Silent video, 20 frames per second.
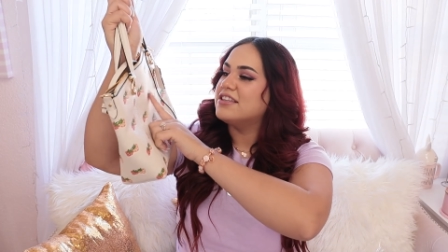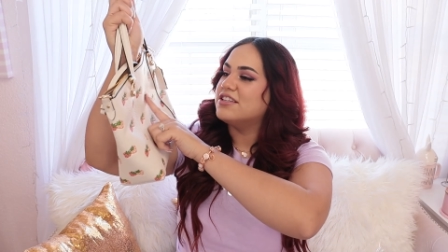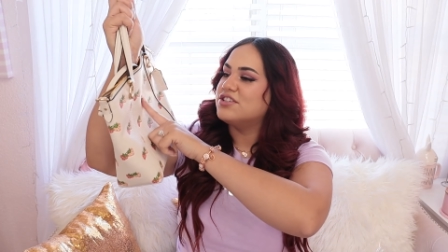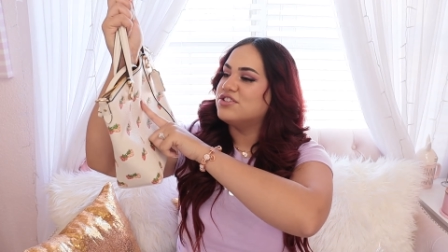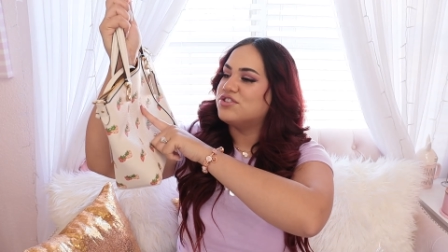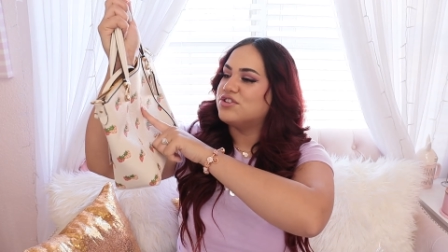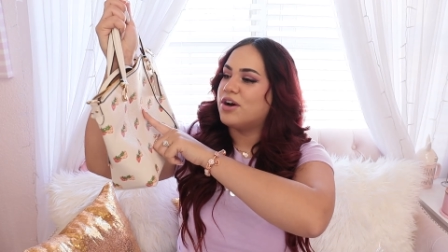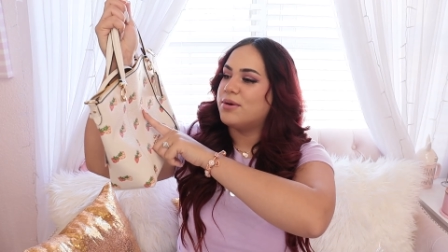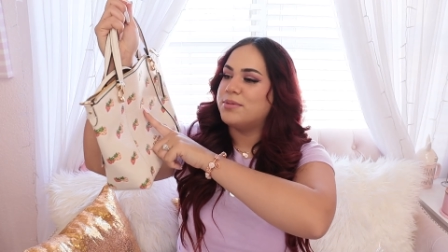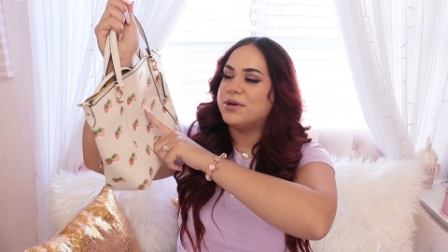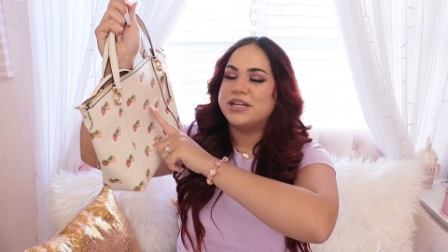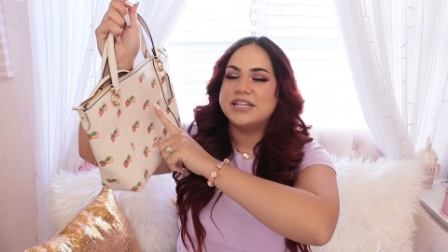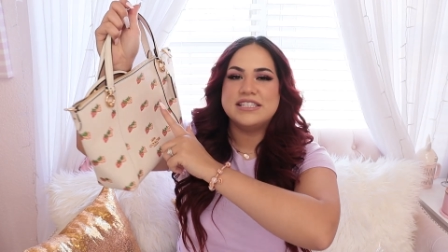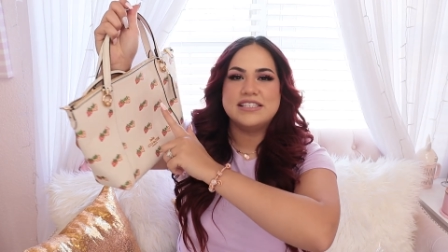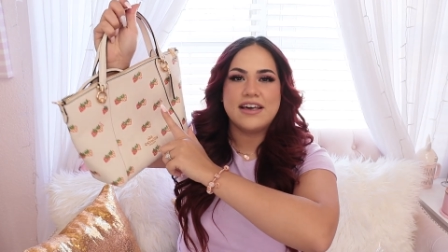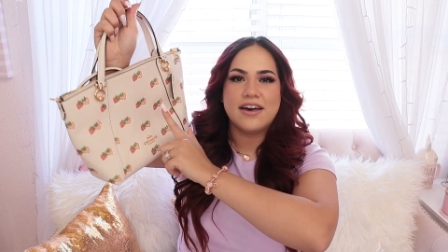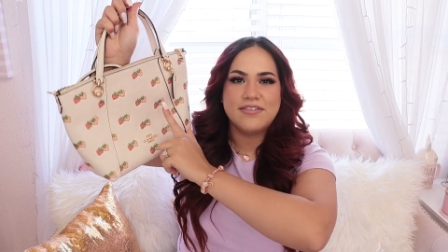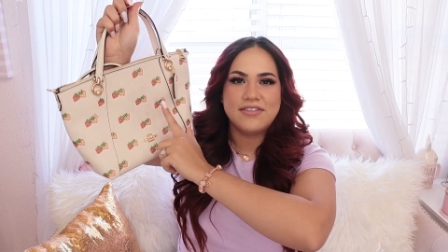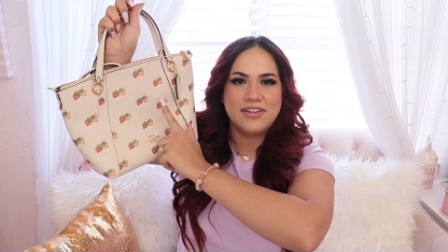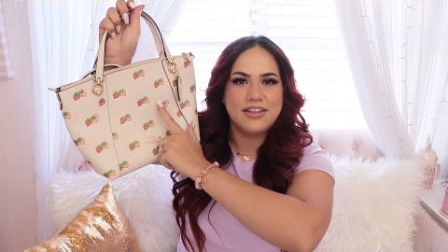the
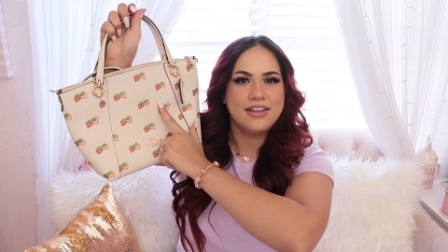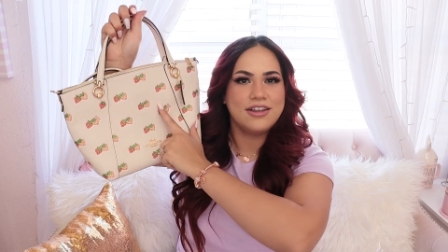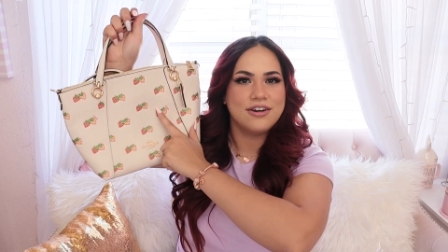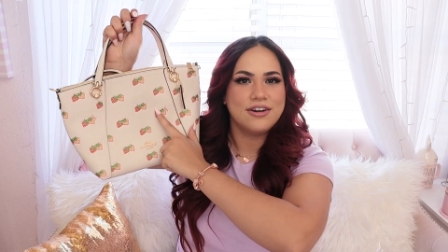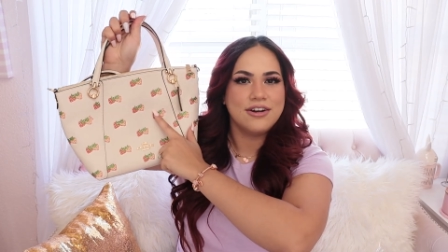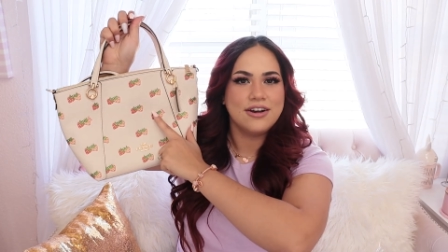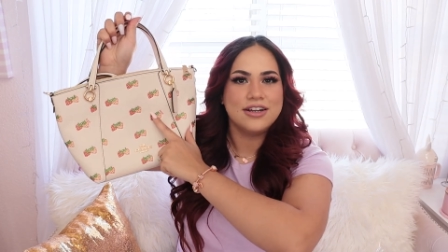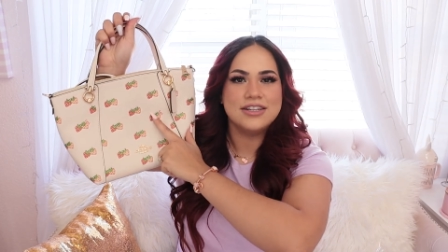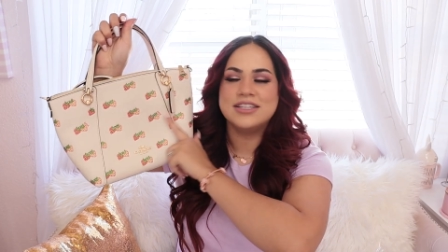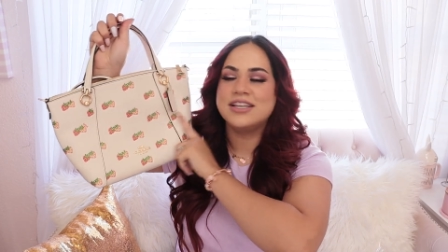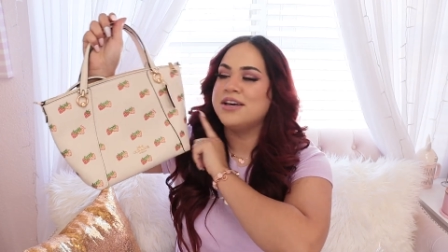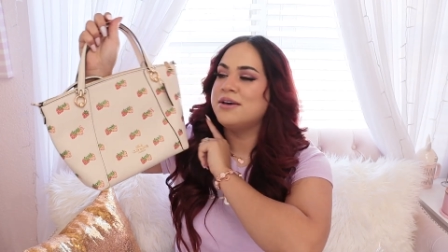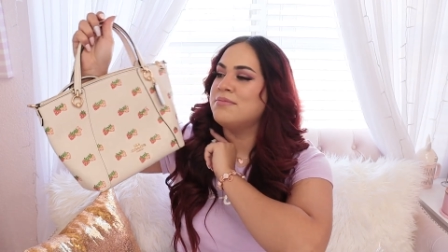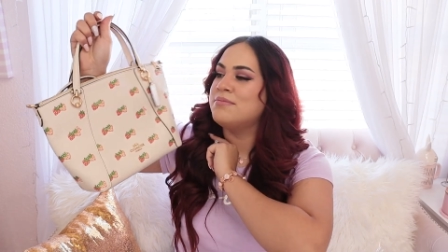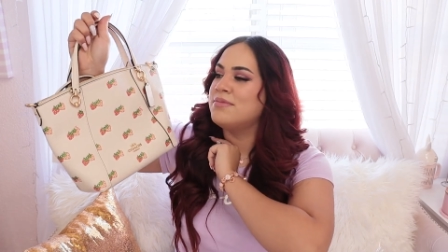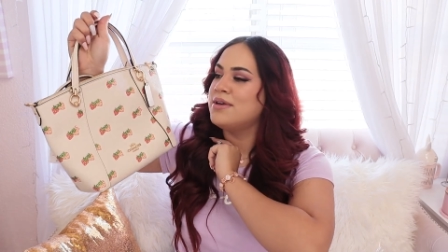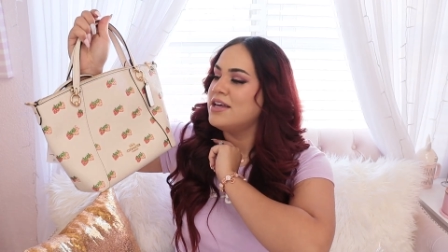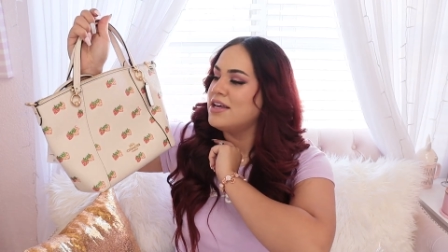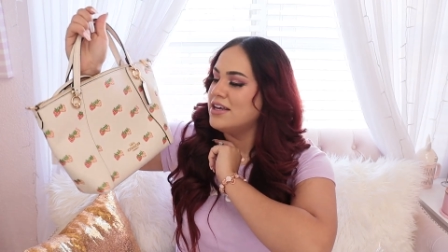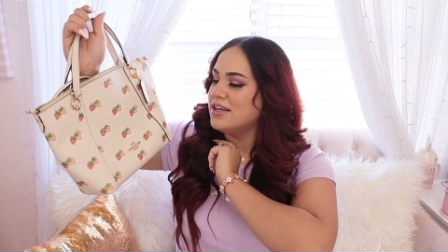strawberries have glitter on
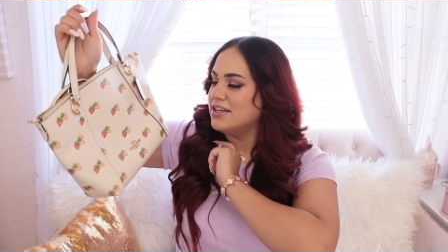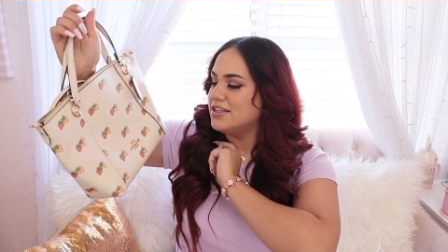them.